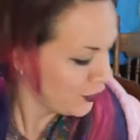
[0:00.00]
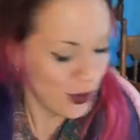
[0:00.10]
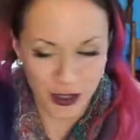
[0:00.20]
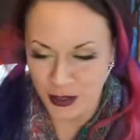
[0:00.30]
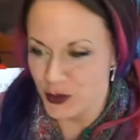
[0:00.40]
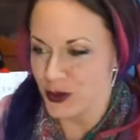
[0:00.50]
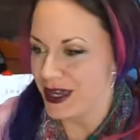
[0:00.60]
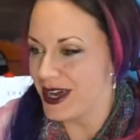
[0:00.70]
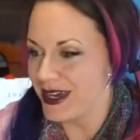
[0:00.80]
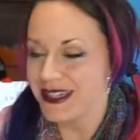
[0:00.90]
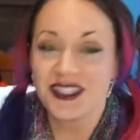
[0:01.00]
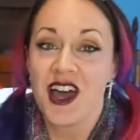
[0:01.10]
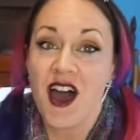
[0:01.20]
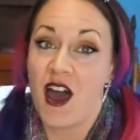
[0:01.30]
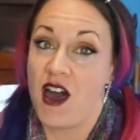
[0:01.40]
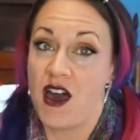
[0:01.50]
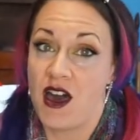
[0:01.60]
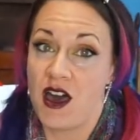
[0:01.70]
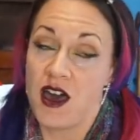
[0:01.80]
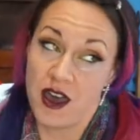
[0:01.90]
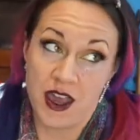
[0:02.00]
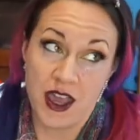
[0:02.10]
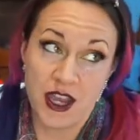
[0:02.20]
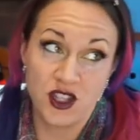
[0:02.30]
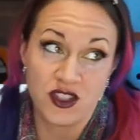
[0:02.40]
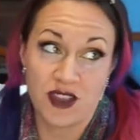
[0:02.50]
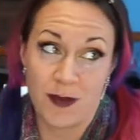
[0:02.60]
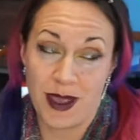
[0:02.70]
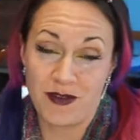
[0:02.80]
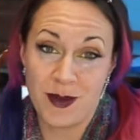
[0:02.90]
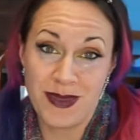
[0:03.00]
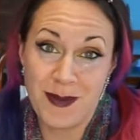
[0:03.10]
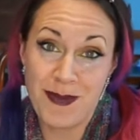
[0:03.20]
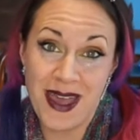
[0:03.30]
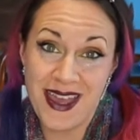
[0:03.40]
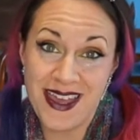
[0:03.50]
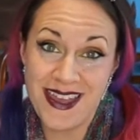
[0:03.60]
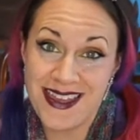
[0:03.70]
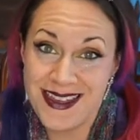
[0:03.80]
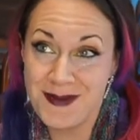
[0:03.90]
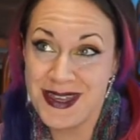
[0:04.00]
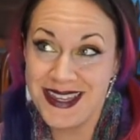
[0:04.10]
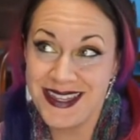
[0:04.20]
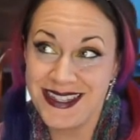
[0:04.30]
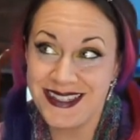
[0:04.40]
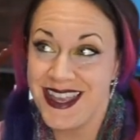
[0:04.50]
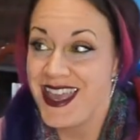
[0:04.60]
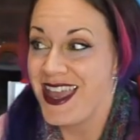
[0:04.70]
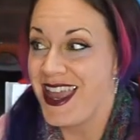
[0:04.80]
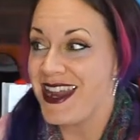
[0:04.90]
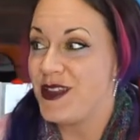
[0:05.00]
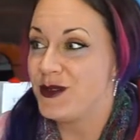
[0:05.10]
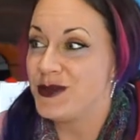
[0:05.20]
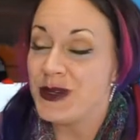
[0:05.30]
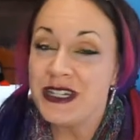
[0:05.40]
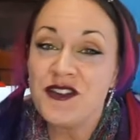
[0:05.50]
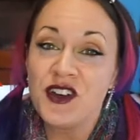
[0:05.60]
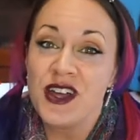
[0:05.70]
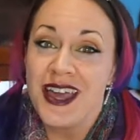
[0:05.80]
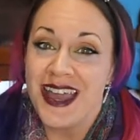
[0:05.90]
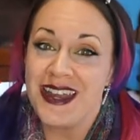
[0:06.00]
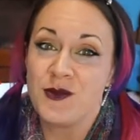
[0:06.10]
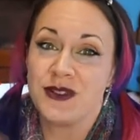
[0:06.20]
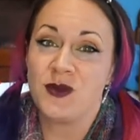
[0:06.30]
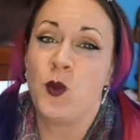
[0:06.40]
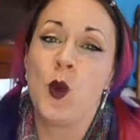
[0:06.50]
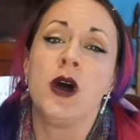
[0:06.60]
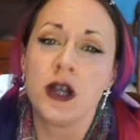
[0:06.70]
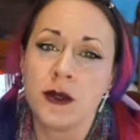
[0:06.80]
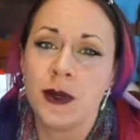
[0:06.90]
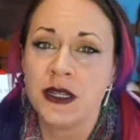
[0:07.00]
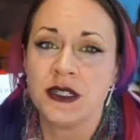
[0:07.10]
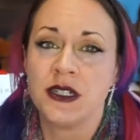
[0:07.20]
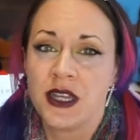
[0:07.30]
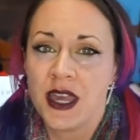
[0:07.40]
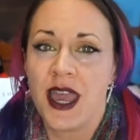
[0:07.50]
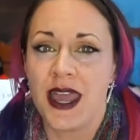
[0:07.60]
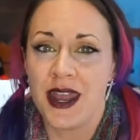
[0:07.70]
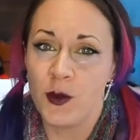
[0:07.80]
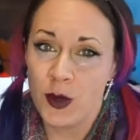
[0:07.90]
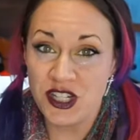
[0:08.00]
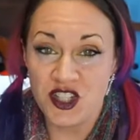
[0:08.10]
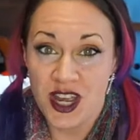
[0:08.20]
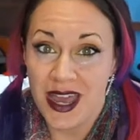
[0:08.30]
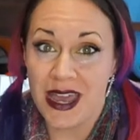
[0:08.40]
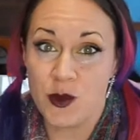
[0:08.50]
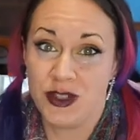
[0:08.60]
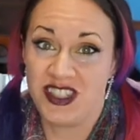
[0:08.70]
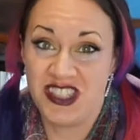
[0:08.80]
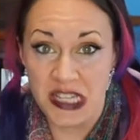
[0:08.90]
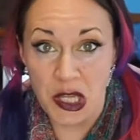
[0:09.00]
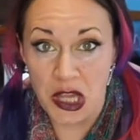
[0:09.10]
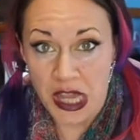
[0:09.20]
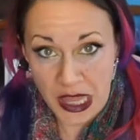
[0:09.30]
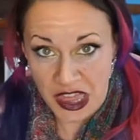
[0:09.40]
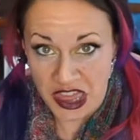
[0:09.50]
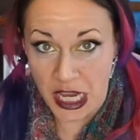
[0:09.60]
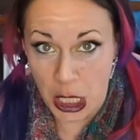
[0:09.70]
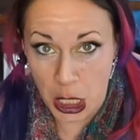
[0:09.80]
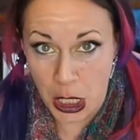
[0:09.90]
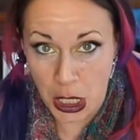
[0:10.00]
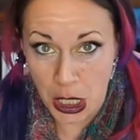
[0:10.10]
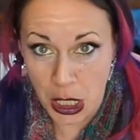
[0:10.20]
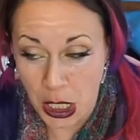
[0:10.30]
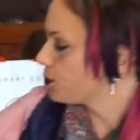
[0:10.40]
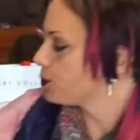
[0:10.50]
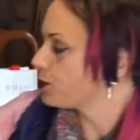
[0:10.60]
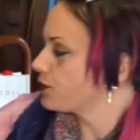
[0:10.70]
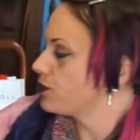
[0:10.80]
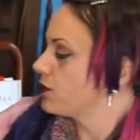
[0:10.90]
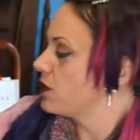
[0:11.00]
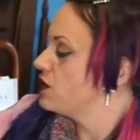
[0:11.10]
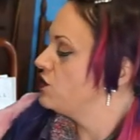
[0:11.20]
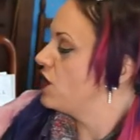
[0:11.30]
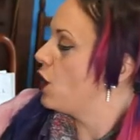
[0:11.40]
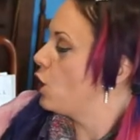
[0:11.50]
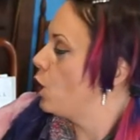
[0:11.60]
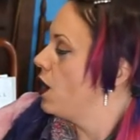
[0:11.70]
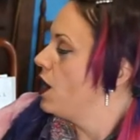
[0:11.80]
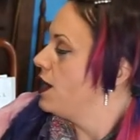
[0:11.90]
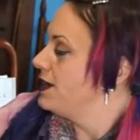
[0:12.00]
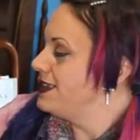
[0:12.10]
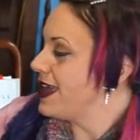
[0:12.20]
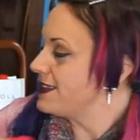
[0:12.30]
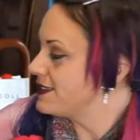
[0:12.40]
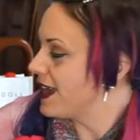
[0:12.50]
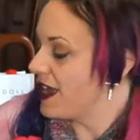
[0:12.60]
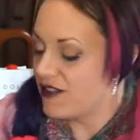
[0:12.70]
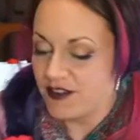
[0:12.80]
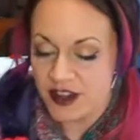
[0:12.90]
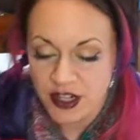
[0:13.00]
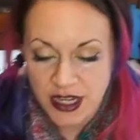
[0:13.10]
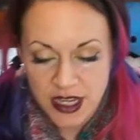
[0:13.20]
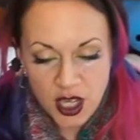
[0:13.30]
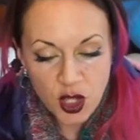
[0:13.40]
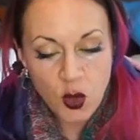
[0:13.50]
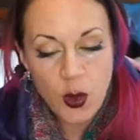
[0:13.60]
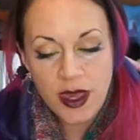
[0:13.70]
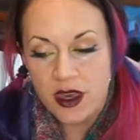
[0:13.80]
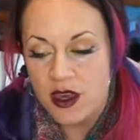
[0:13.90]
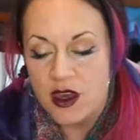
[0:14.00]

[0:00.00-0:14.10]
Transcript: for you guys. I just got back from the Bahamas and it was wonderful and it was warm and I wish I was still there. So yes, I have a very quick